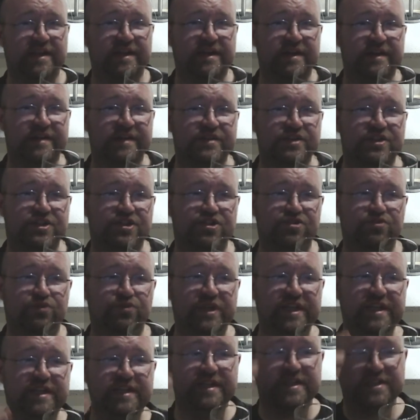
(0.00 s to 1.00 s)

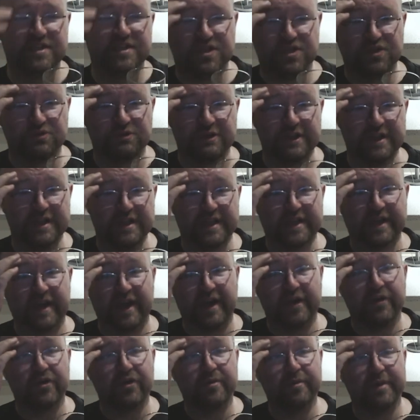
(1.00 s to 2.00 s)
sweetness to it, the
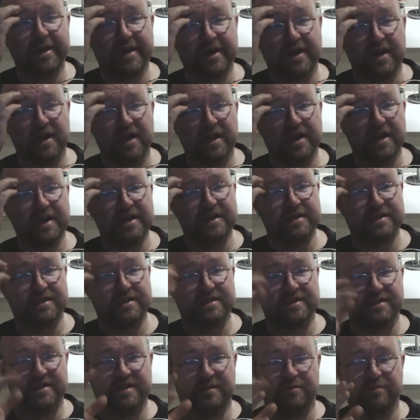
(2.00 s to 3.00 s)
caramel
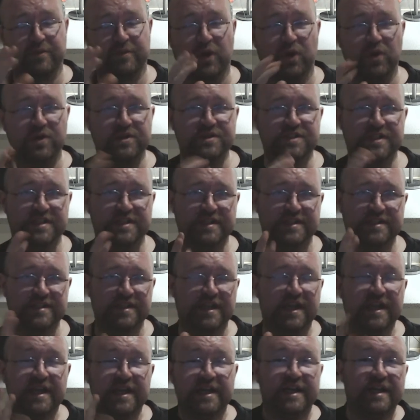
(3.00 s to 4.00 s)
and the maltiness,
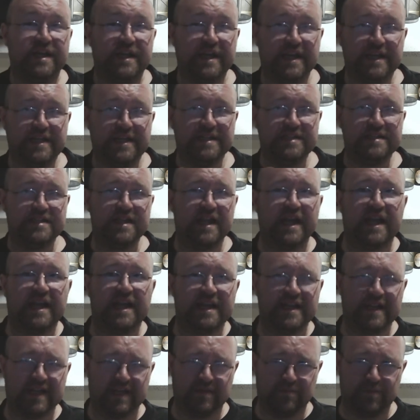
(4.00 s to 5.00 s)
it is
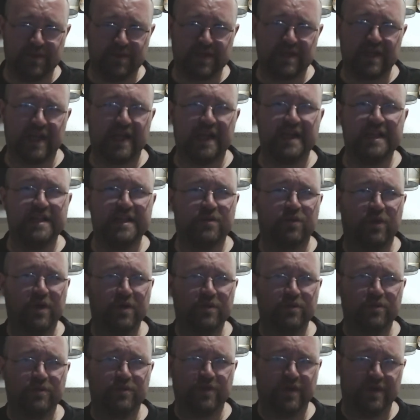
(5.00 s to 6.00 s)
like a bit like the
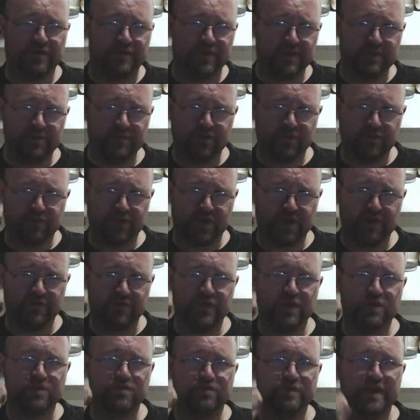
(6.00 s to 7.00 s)
one of
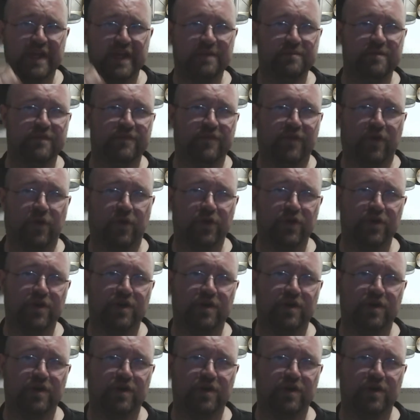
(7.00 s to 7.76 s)
those we had before.